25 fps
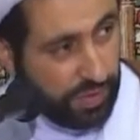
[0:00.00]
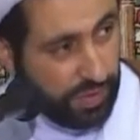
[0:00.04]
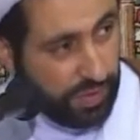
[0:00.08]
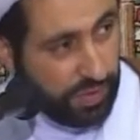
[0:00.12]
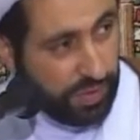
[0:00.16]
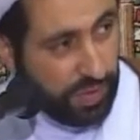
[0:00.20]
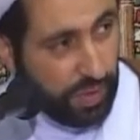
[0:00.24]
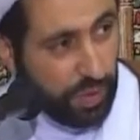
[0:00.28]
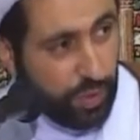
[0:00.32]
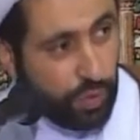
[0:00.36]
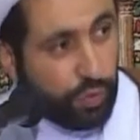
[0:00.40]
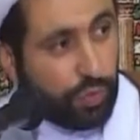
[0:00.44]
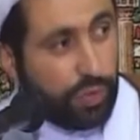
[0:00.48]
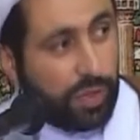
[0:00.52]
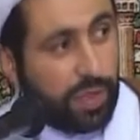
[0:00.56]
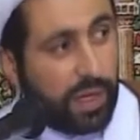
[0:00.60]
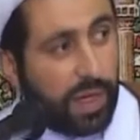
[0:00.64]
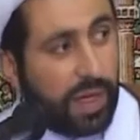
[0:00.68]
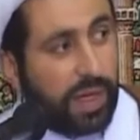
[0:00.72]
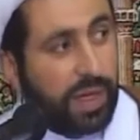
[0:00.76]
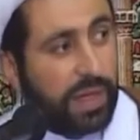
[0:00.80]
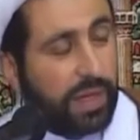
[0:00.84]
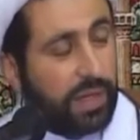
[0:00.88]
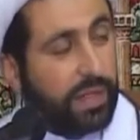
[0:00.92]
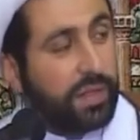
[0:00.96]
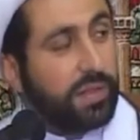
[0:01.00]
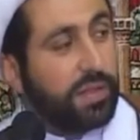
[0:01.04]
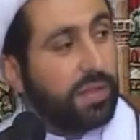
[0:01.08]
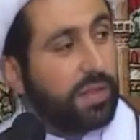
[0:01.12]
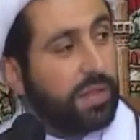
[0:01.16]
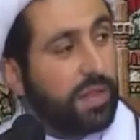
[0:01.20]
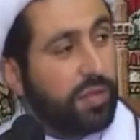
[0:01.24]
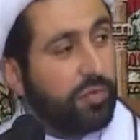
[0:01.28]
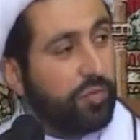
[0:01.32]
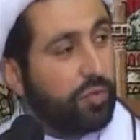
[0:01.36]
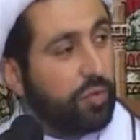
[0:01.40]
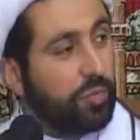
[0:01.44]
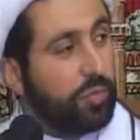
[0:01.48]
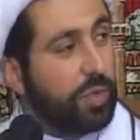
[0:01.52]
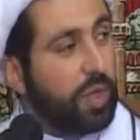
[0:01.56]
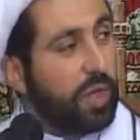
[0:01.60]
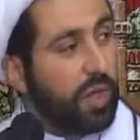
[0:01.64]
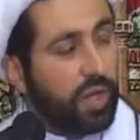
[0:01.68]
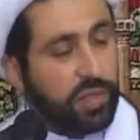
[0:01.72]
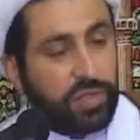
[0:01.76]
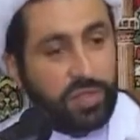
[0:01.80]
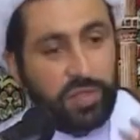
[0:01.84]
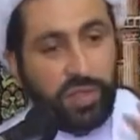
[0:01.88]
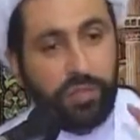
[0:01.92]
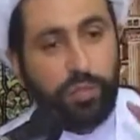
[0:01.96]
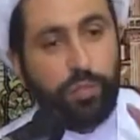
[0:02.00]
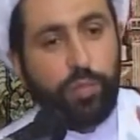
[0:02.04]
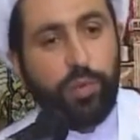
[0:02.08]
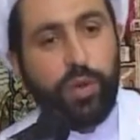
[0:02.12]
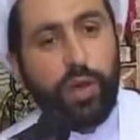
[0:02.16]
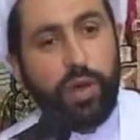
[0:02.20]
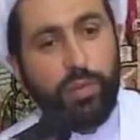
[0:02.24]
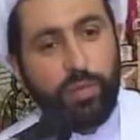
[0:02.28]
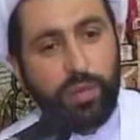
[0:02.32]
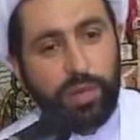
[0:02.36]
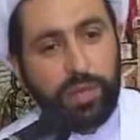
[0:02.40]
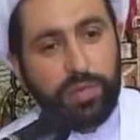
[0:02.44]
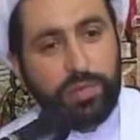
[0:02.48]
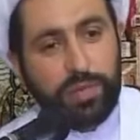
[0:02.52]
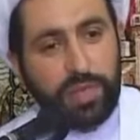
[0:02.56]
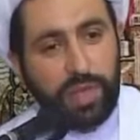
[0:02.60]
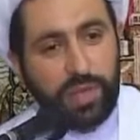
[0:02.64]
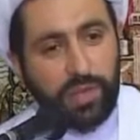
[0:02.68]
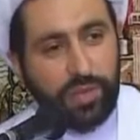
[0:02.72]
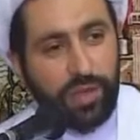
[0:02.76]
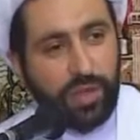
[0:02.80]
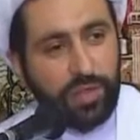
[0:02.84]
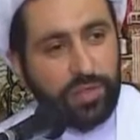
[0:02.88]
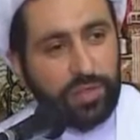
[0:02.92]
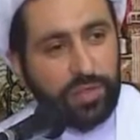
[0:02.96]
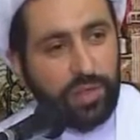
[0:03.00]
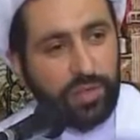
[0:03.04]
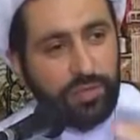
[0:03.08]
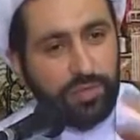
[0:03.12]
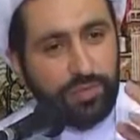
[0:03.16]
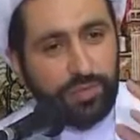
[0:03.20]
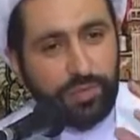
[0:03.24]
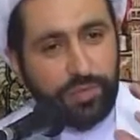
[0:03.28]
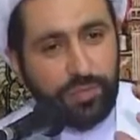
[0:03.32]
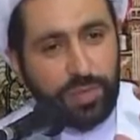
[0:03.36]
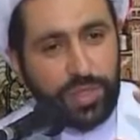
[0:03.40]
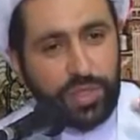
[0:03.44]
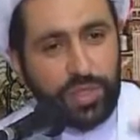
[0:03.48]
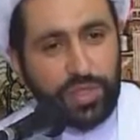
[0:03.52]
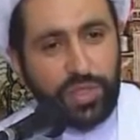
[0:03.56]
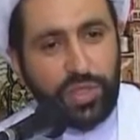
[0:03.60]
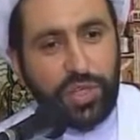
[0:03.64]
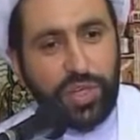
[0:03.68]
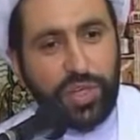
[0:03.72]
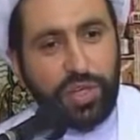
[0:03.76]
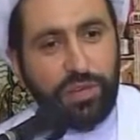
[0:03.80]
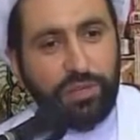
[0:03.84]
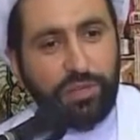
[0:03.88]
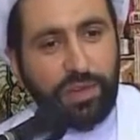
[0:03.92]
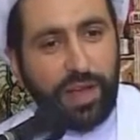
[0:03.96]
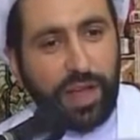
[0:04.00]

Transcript: the good end, there would be lots of problems and lots of mischief